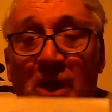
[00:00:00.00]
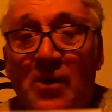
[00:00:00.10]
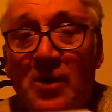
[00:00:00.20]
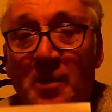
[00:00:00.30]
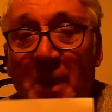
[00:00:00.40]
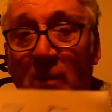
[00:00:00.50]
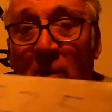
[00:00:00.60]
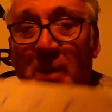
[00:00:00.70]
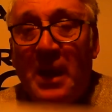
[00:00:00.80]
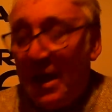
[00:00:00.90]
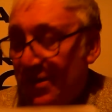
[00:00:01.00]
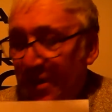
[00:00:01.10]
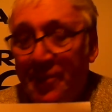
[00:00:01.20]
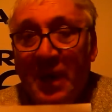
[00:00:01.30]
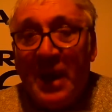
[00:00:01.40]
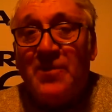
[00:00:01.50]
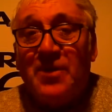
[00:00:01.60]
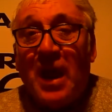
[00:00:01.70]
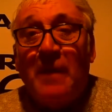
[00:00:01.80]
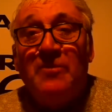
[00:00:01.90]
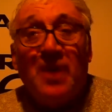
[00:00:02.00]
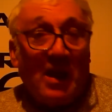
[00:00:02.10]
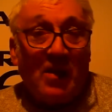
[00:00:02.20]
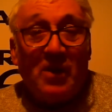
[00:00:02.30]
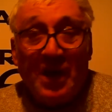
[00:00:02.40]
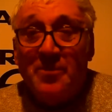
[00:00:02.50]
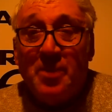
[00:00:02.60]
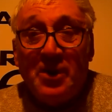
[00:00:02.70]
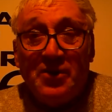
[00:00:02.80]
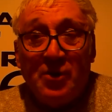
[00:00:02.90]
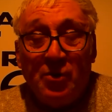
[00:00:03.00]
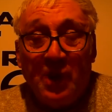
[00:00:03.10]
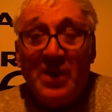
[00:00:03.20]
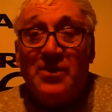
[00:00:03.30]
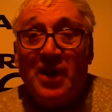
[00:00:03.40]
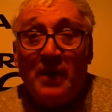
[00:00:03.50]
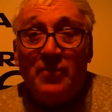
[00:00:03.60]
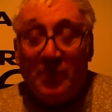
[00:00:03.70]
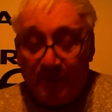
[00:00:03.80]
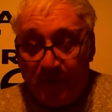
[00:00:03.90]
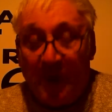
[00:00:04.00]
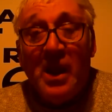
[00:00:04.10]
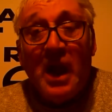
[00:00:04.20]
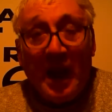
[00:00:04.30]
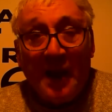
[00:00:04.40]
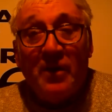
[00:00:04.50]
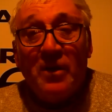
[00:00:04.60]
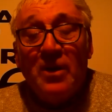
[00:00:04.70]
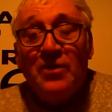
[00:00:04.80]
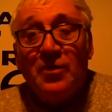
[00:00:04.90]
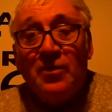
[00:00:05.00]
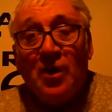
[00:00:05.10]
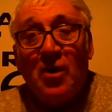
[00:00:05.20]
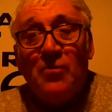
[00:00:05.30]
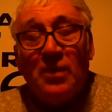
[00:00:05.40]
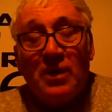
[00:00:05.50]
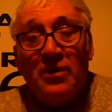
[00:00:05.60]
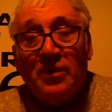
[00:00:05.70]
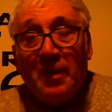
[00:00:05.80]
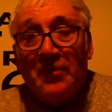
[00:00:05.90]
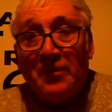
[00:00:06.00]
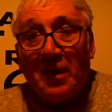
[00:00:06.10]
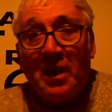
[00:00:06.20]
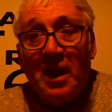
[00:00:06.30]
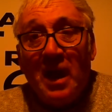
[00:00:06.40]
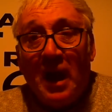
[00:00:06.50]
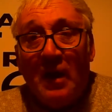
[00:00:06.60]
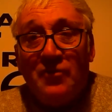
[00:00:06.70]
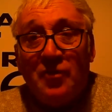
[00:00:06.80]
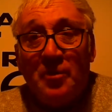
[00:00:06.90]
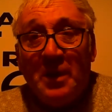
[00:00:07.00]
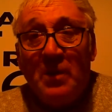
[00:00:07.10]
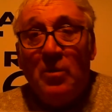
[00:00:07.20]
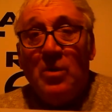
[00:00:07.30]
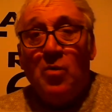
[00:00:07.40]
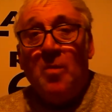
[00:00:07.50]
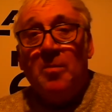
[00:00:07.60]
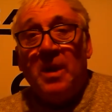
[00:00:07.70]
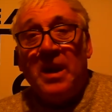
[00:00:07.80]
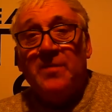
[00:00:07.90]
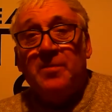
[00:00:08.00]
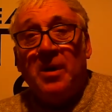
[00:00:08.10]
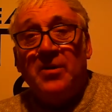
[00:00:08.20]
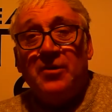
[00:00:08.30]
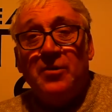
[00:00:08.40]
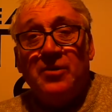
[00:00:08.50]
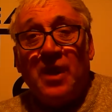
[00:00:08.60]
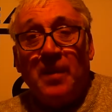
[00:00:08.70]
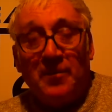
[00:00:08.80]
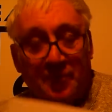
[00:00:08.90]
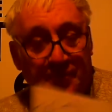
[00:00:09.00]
your bill will be 8 times higher, 8.2, 8 times would say higher. So the ordinary domestic household bill will go up 8.2 times.